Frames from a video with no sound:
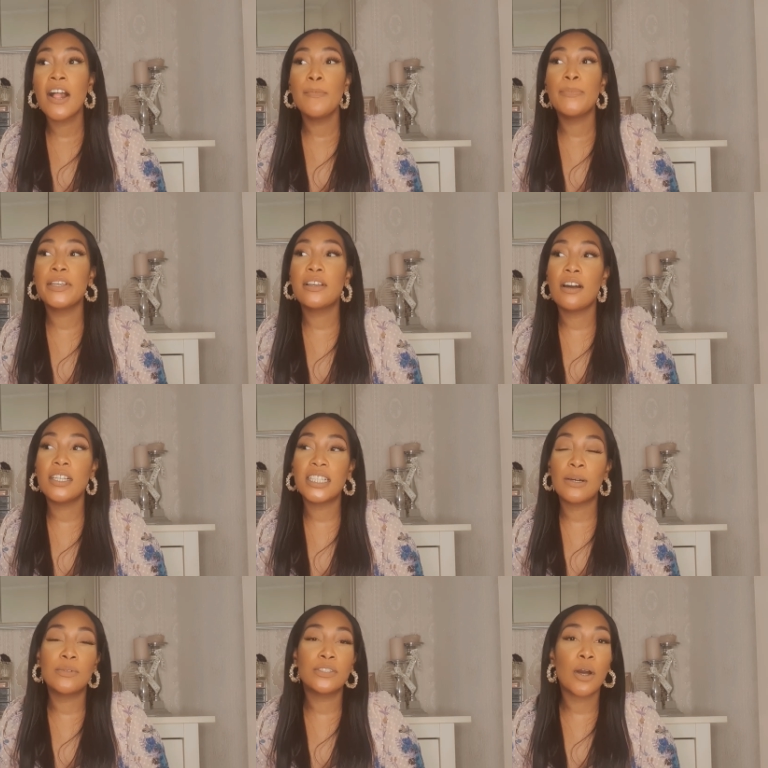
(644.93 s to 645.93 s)
because
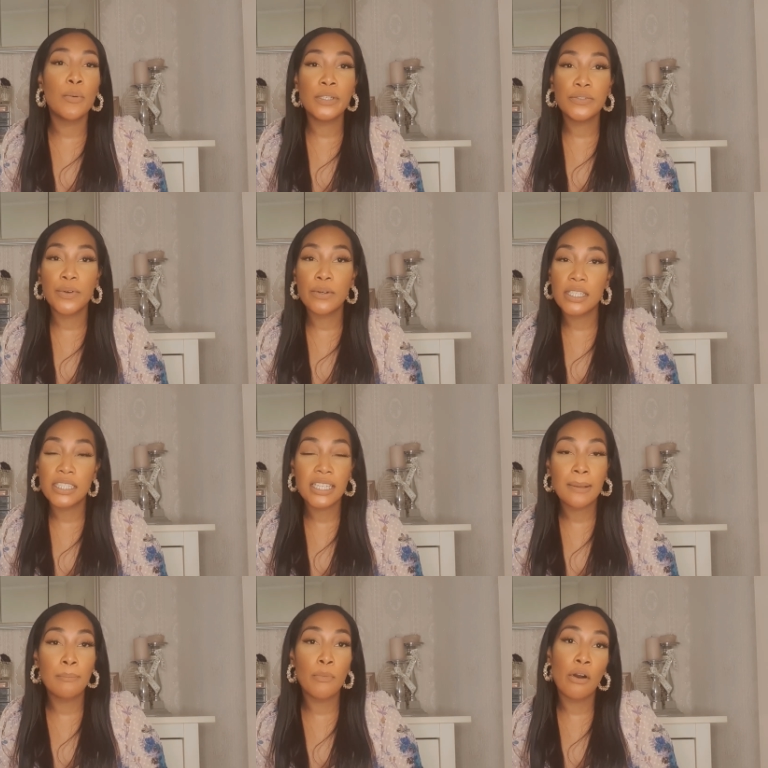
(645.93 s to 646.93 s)
I was always
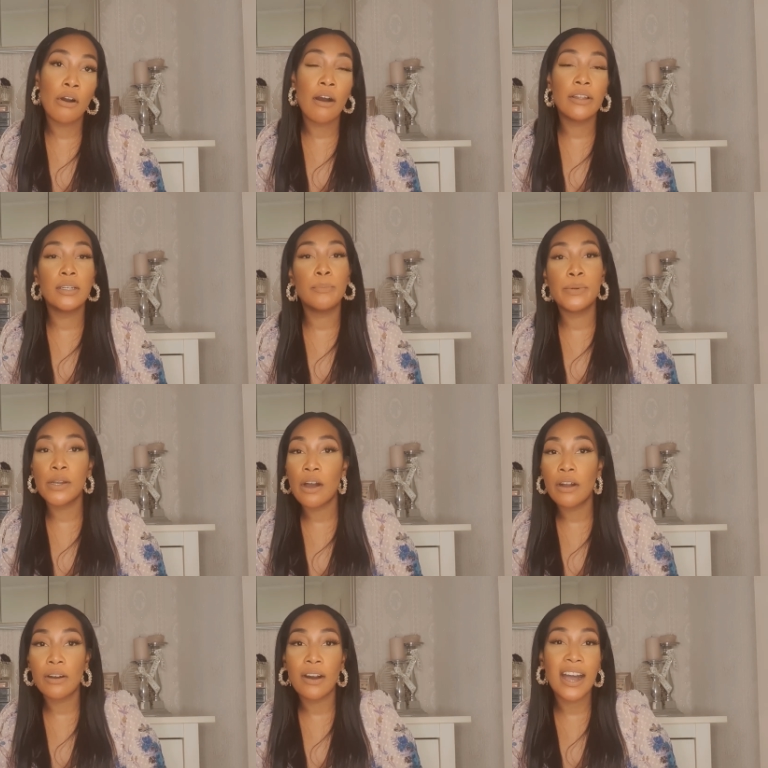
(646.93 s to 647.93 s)
focusing more on the
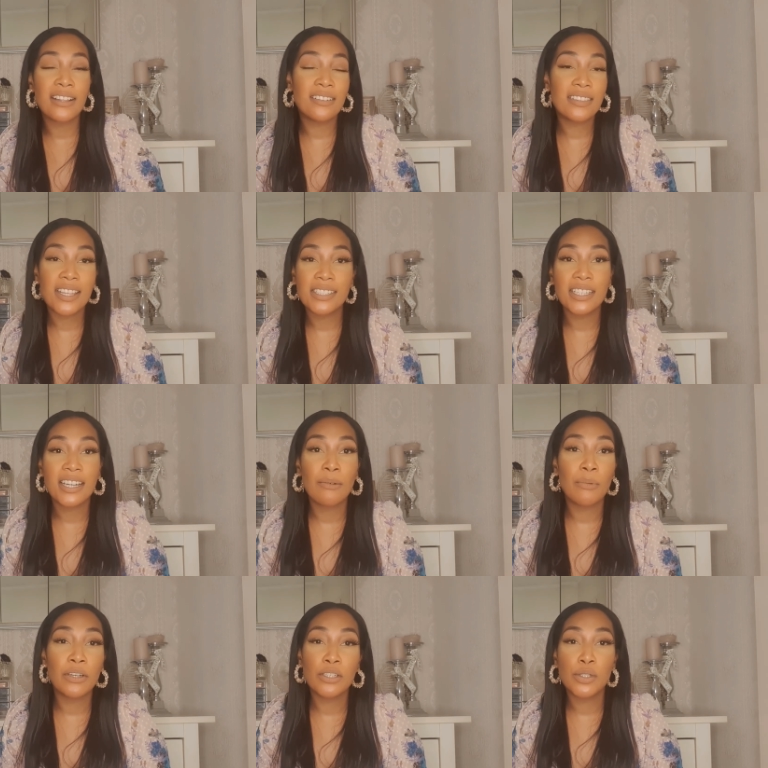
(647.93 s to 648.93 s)
blog or other things that I
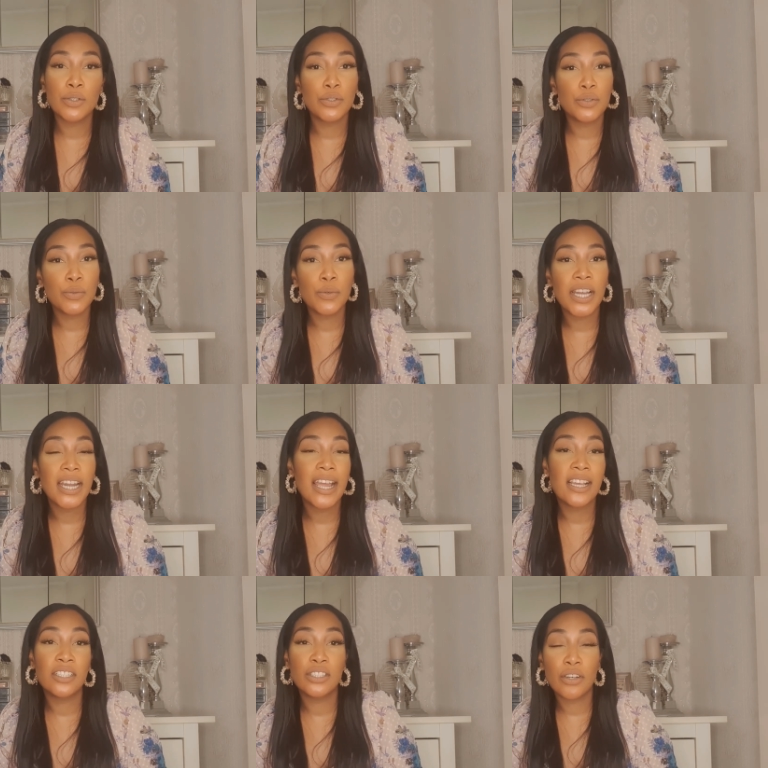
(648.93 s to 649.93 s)
wanted to do and
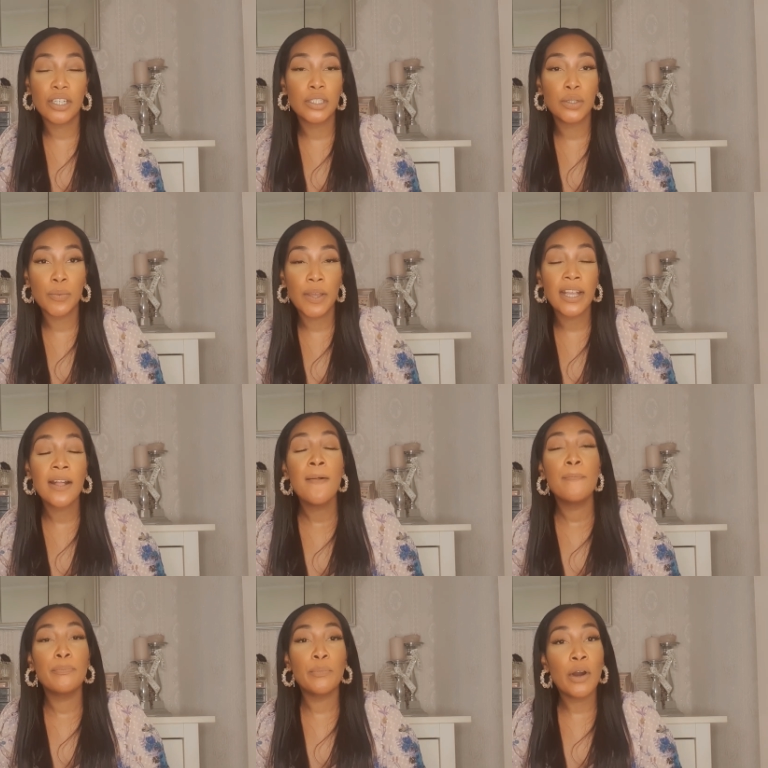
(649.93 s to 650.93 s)
I enjoyed doing
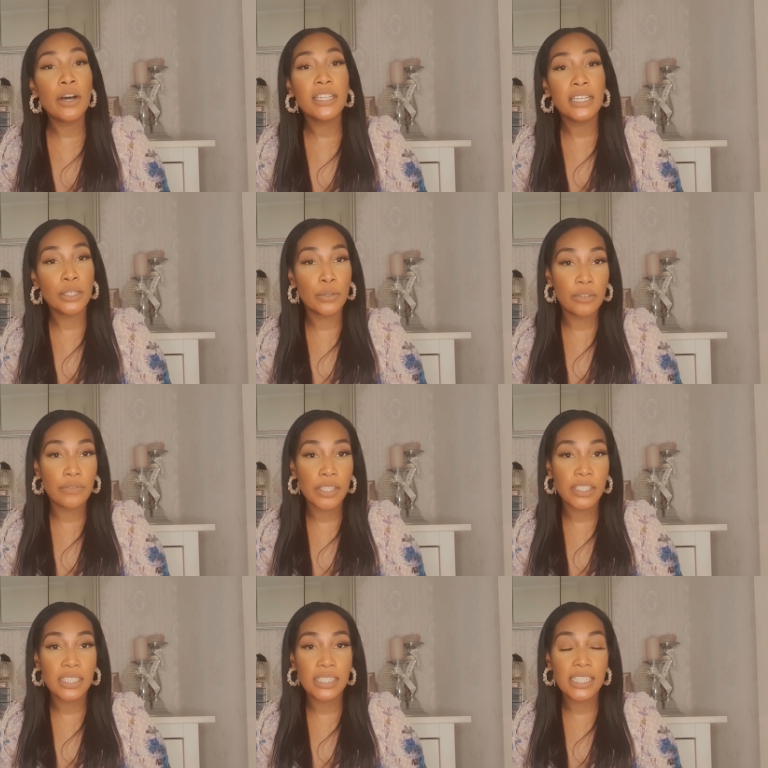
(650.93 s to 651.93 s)
more than
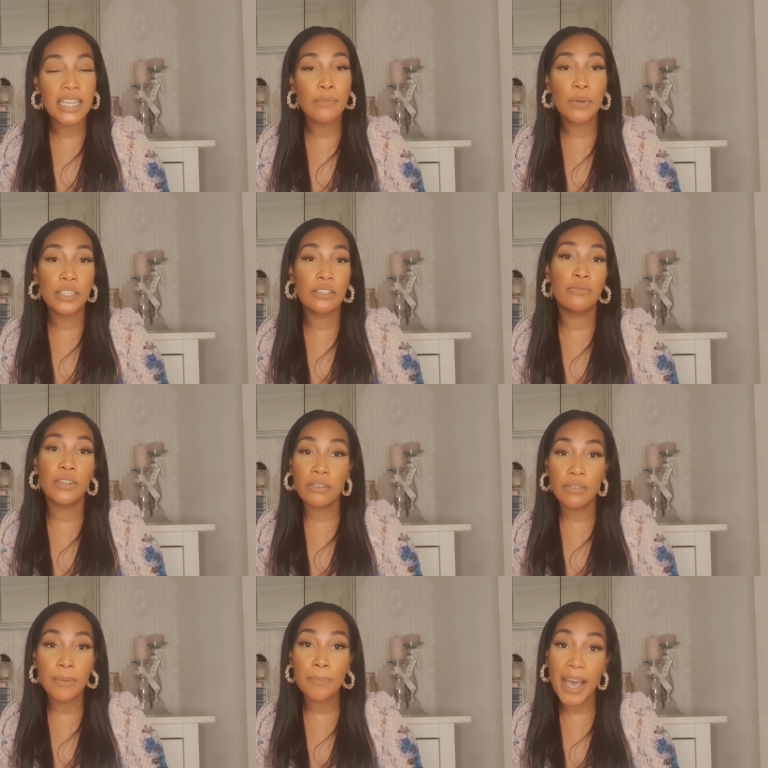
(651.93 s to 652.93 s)
university, which is really,
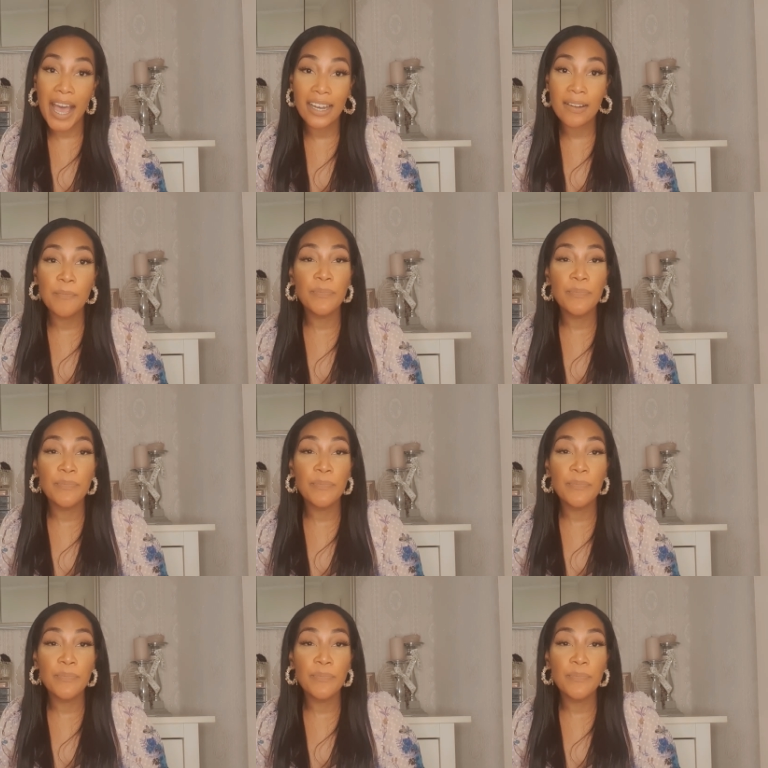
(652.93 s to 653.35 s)
really bad.